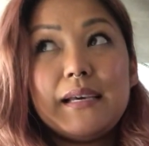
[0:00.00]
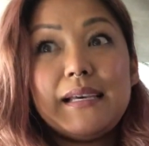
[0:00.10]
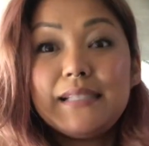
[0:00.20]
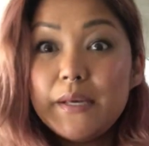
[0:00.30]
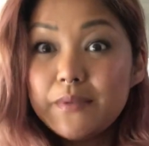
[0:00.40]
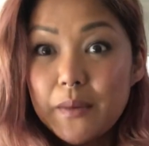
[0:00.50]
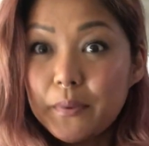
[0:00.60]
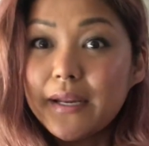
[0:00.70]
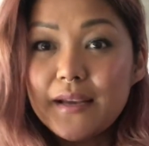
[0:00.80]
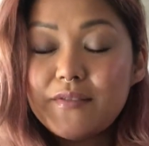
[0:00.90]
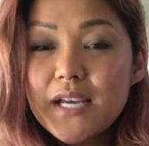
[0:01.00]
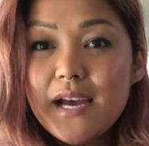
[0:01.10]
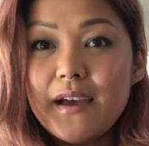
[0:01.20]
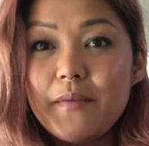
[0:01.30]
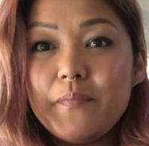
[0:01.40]
It seems like plenty of
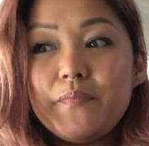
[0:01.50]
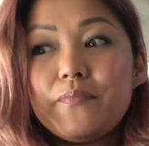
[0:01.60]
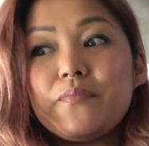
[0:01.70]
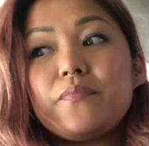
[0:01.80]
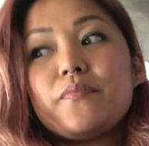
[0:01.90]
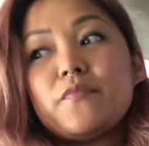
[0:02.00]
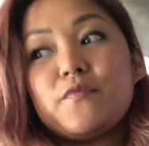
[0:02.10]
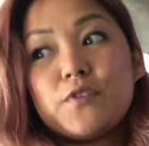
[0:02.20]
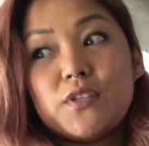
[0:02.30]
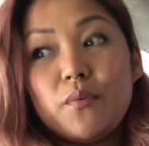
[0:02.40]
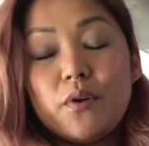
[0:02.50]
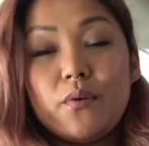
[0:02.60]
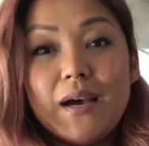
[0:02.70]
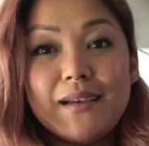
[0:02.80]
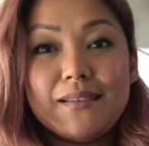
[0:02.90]
time for someone who
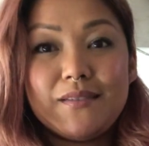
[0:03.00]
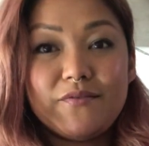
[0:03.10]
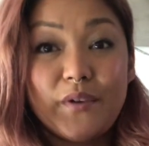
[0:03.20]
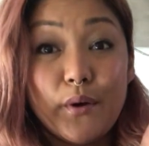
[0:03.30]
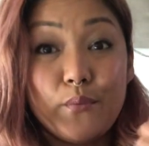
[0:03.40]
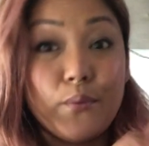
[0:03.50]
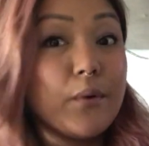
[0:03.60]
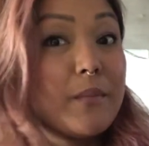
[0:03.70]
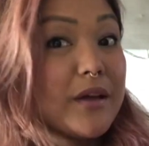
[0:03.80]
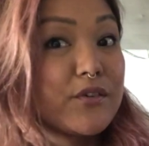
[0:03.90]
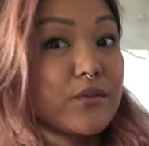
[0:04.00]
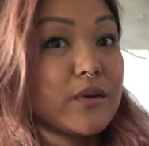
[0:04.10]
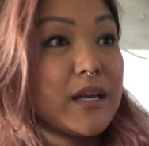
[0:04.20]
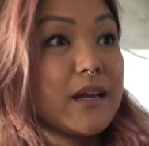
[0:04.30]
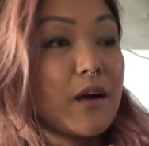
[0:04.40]
has very
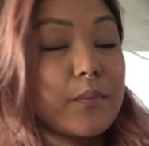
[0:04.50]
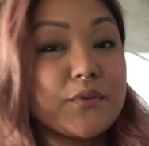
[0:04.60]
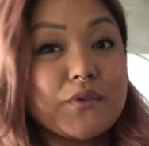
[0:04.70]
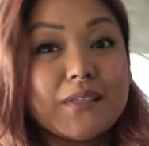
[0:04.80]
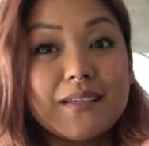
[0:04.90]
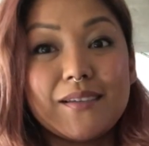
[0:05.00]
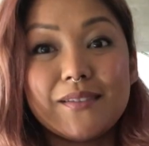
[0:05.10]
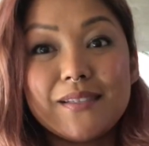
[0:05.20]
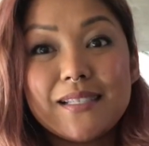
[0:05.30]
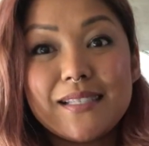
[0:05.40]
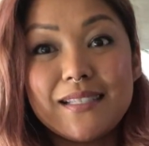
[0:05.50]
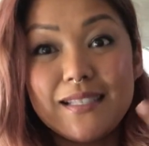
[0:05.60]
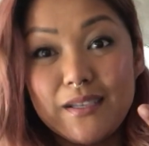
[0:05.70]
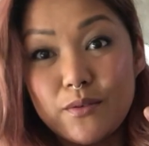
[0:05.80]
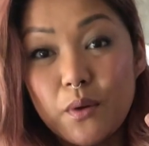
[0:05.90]
rudimentary carpentry skills,
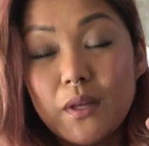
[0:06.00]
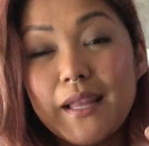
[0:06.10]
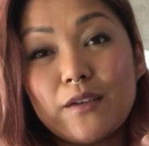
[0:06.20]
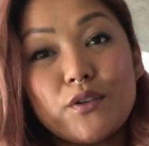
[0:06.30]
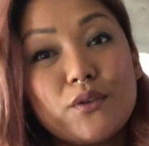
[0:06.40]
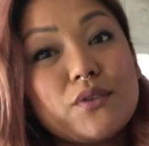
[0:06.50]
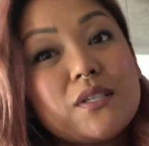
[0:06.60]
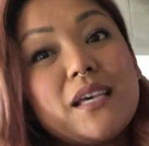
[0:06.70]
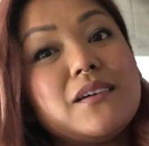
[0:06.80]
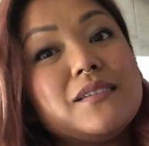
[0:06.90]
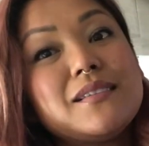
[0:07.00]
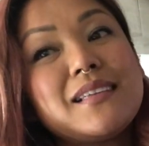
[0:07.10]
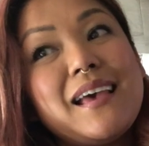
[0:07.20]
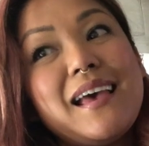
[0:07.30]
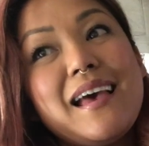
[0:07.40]
zero electrical skills.
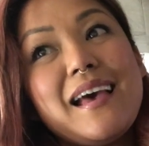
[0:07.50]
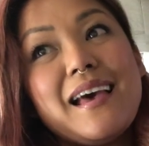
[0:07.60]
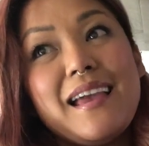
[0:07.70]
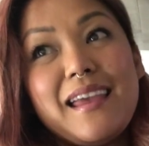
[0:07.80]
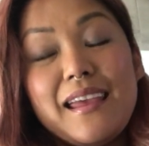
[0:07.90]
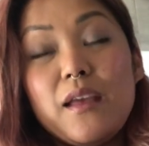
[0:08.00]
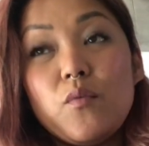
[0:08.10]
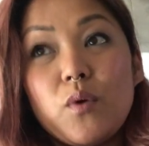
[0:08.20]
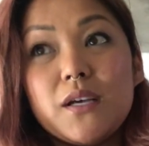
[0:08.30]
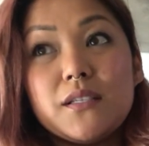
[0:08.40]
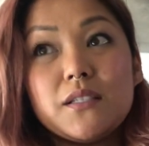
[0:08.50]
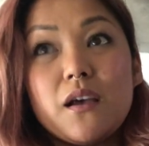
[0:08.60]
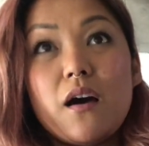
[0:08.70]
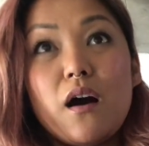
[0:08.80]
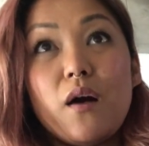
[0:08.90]
It was
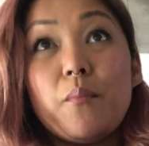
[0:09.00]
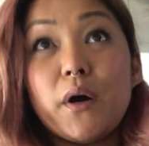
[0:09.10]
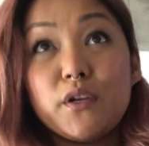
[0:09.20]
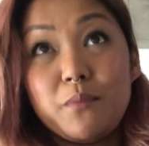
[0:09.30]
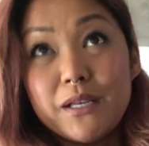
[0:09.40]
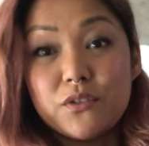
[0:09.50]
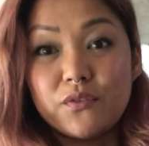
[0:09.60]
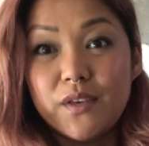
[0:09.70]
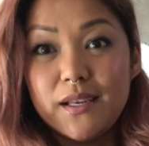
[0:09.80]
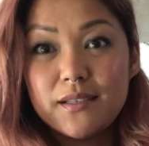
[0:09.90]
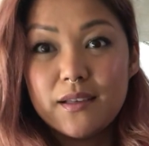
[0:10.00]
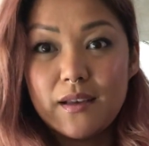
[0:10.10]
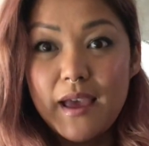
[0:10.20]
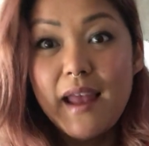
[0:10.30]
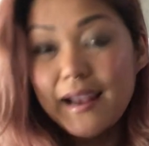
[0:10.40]
a monumental feat,
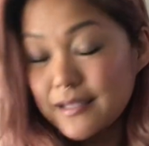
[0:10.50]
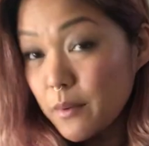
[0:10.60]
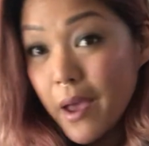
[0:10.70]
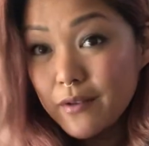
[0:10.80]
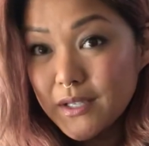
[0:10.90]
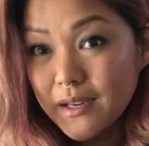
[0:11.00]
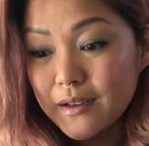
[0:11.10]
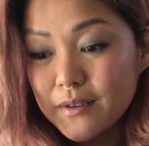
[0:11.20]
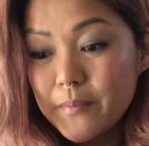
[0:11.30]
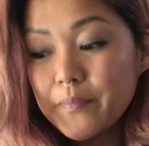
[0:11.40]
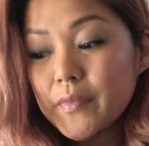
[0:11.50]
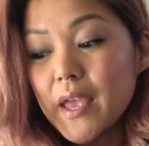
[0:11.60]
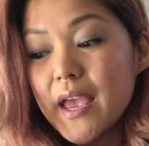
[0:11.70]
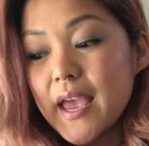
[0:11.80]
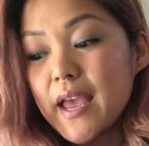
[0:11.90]
and I somehow did it.
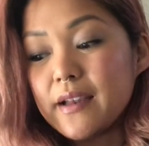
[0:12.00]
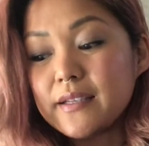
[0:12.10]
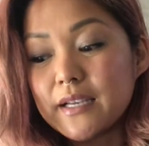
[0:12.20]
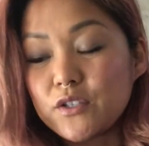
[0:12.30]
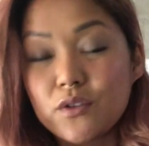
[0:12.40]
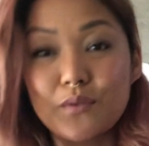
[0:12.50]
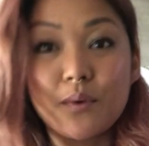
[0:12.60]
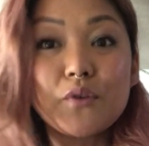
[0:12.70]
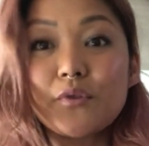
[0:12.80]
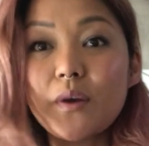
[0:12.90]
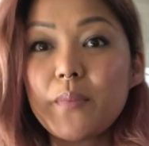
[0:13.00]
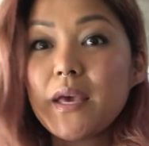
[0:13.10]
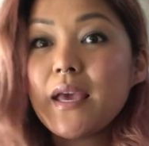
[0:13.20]
And I took the road trip.